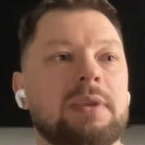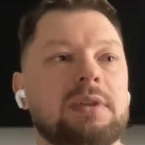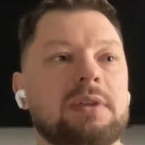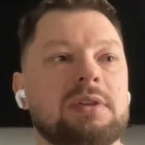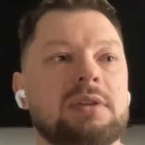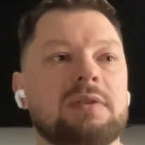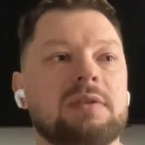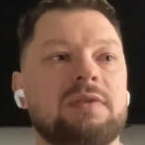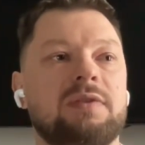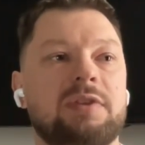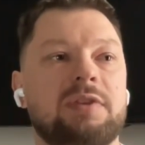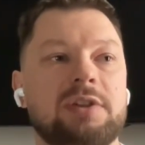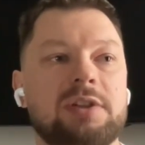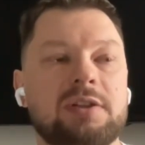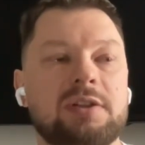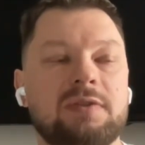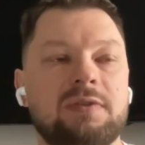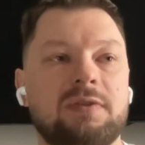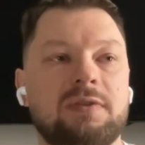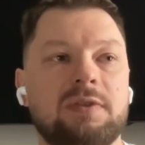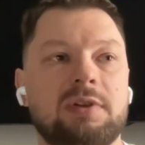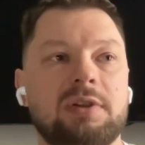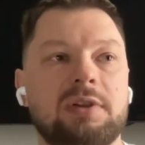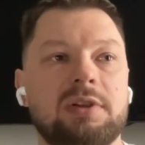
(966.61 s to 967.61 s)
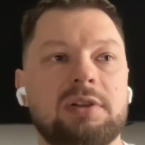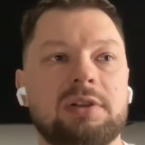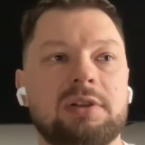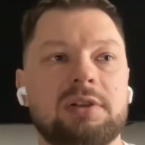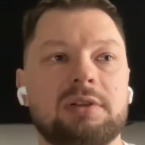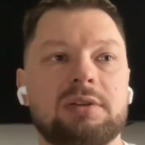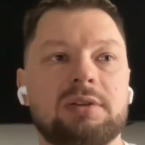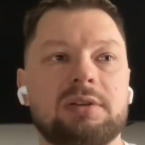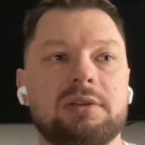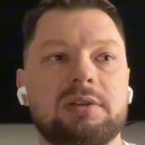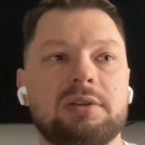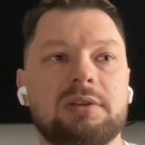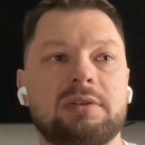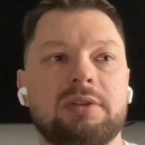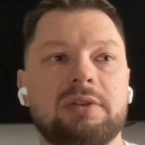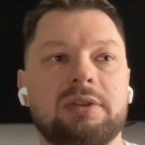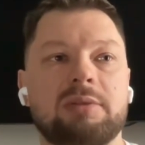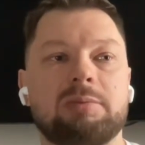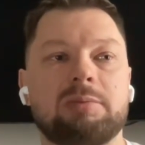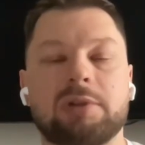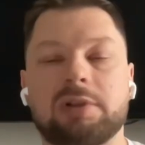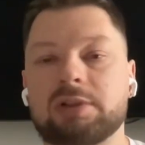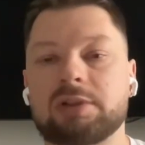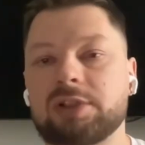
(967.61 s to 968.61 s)
So, first of all,
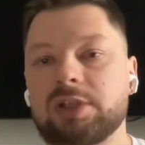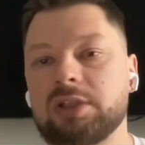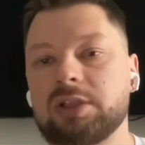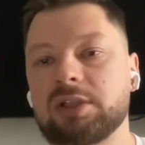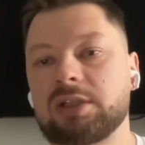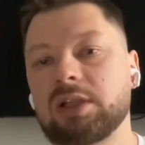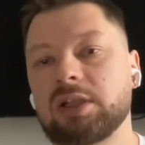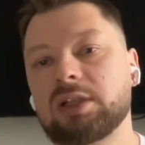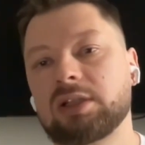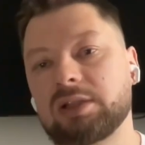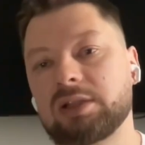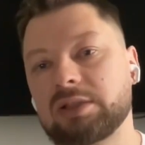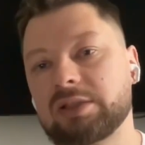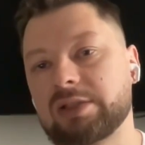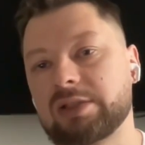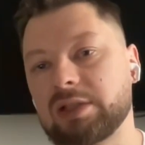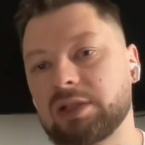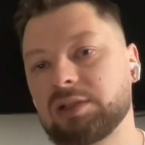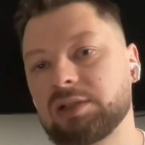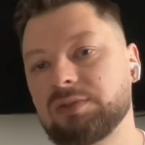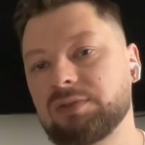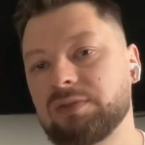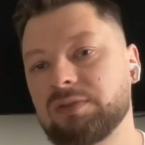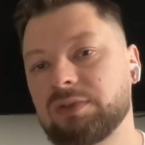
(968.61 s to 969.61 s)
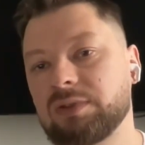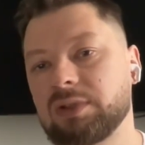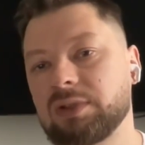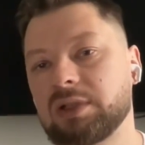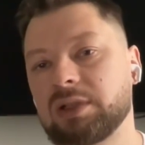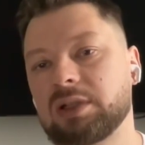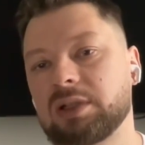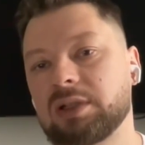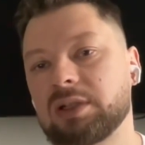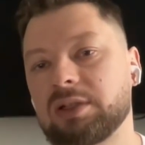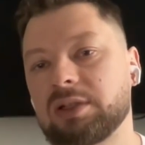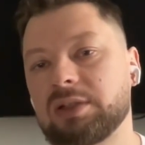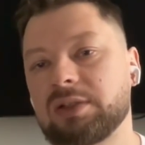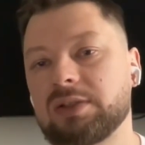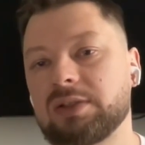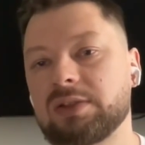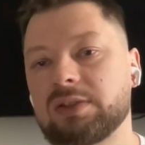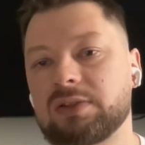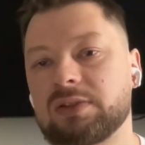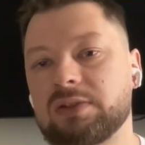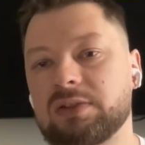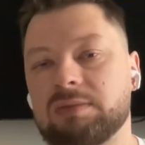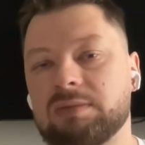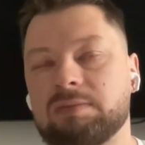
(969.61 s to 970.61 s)
the blockchain data itself
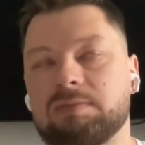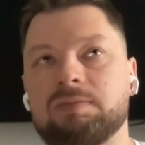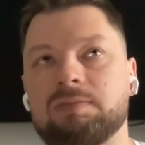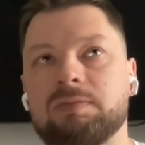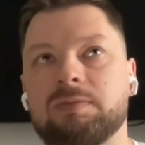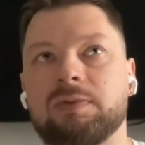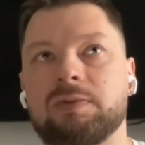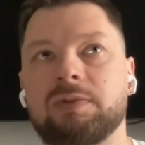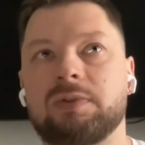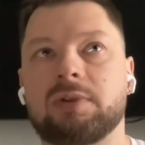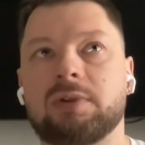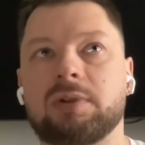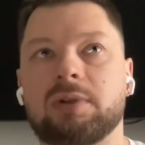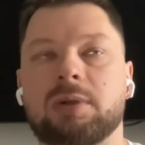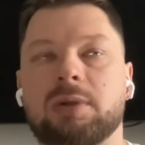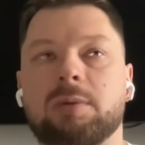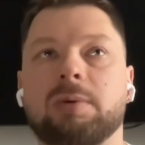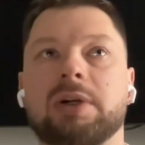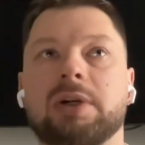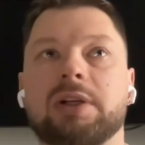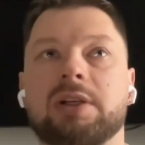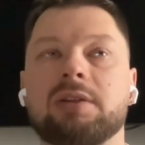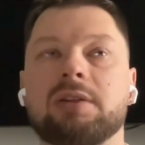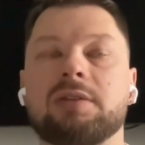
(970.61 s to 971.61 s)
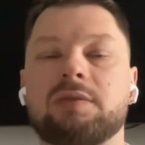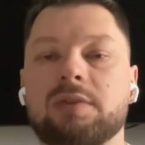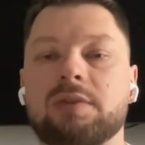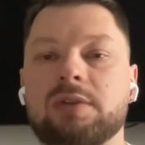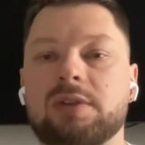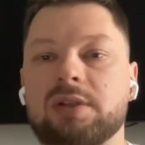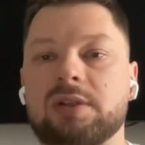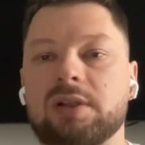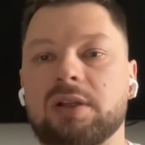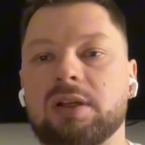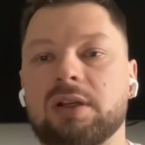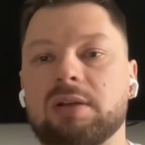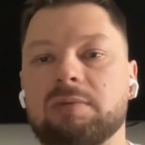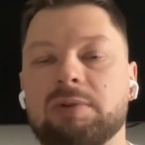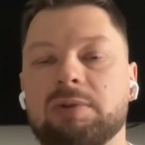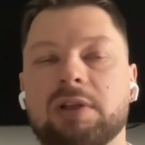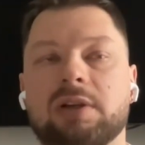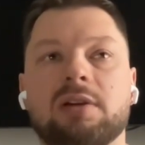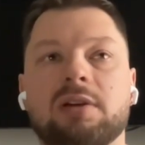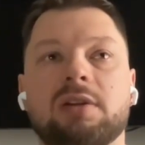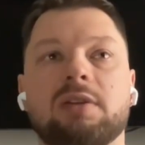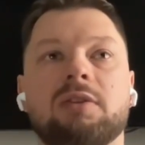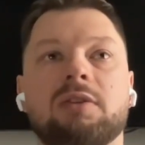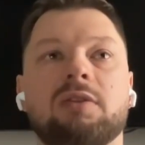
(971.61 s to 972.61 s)
is quite interesting
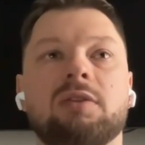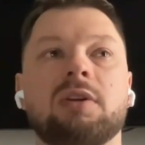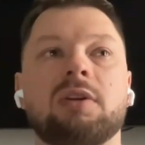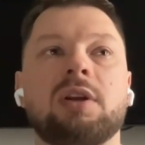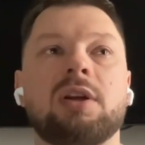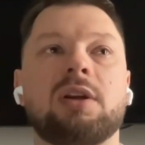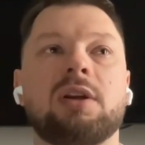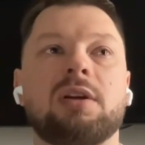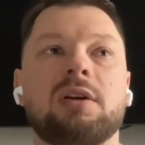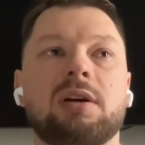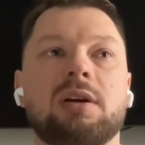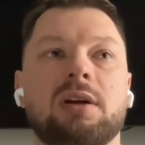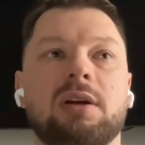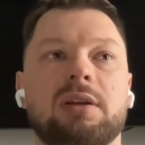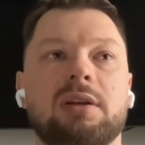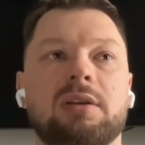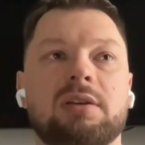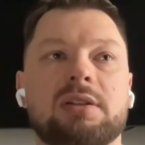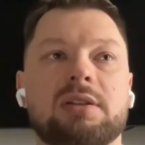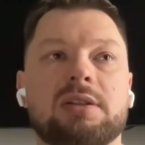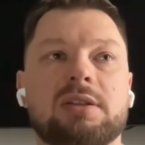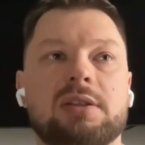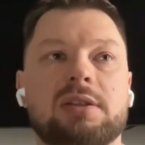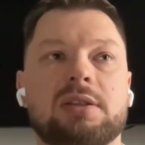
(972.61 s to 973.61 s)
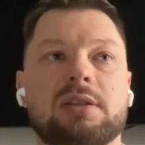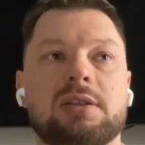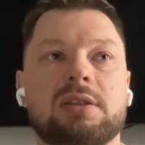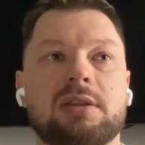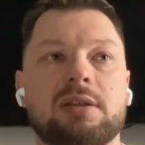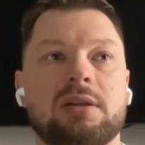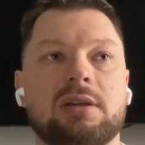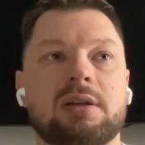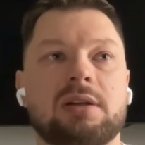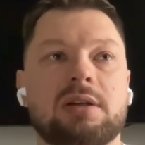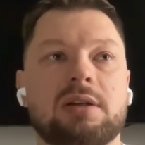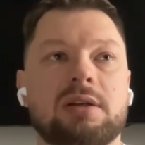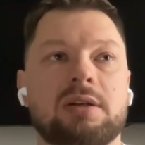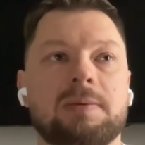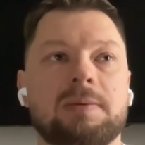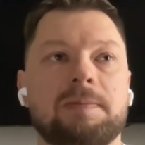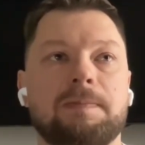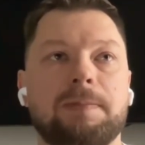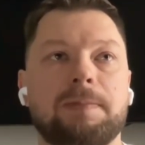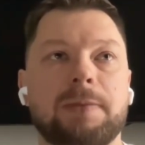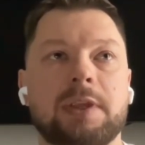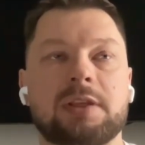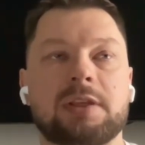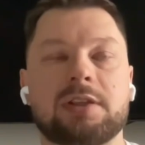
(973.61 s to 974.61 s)
because it's
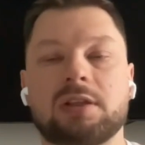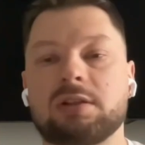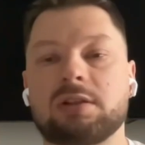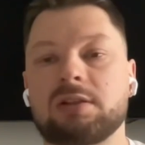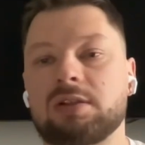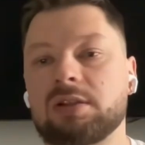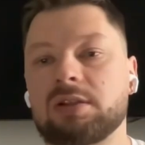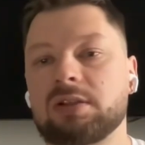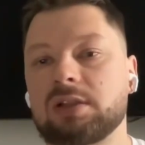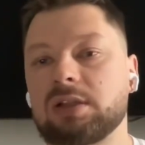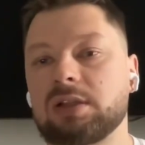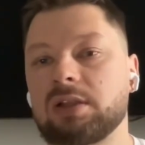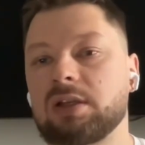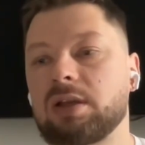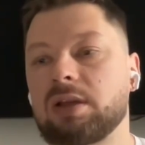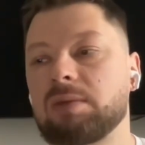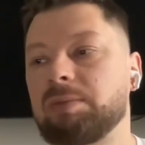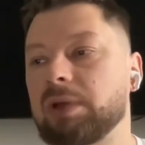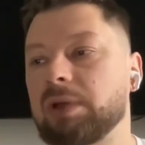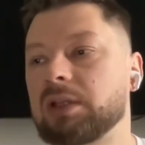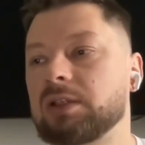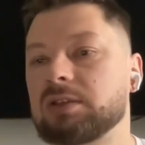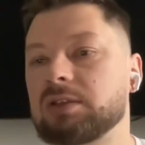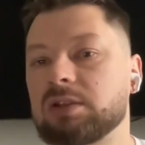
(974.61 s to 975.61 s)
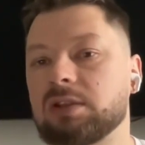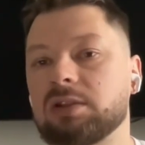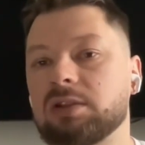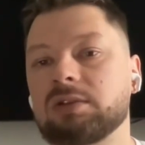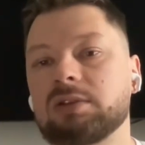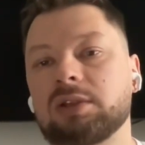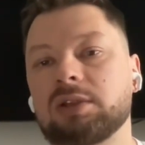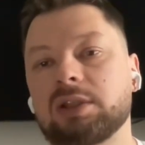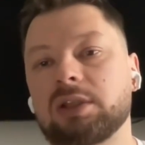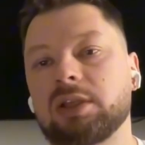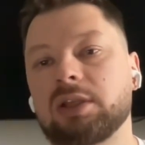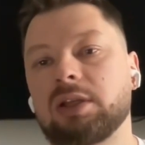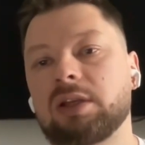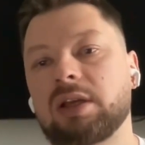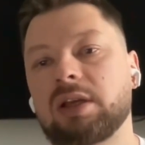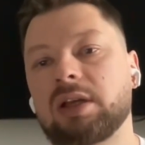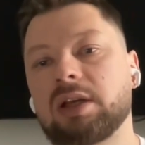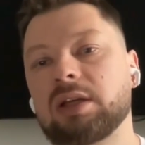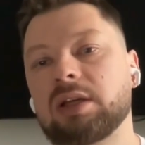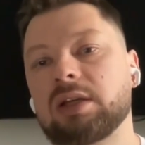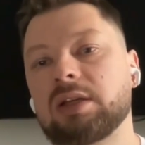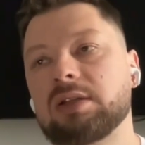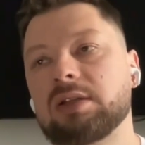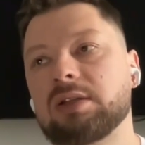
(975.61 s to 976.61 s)
essentially append only,
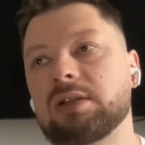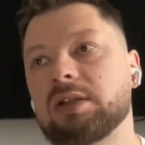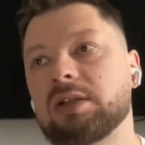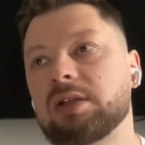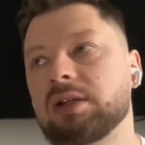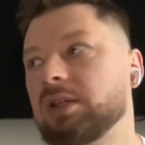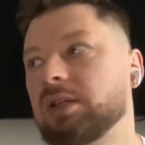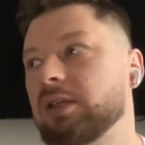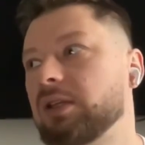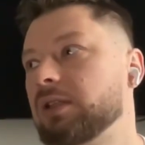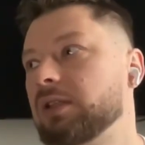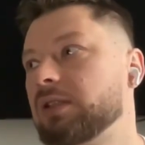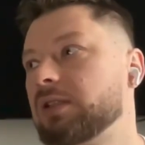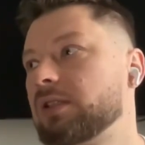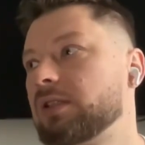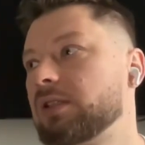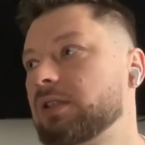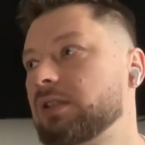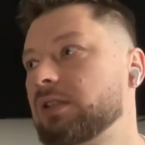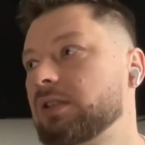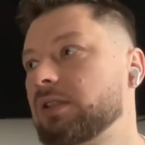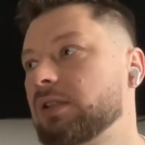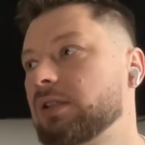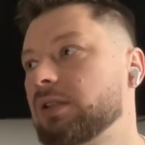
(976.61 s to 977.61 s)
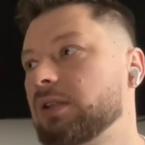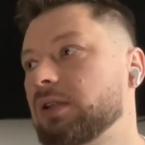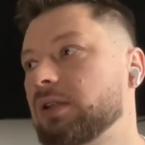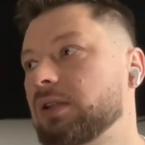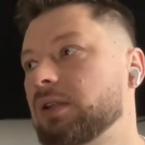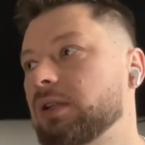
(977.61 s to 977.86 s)
and it's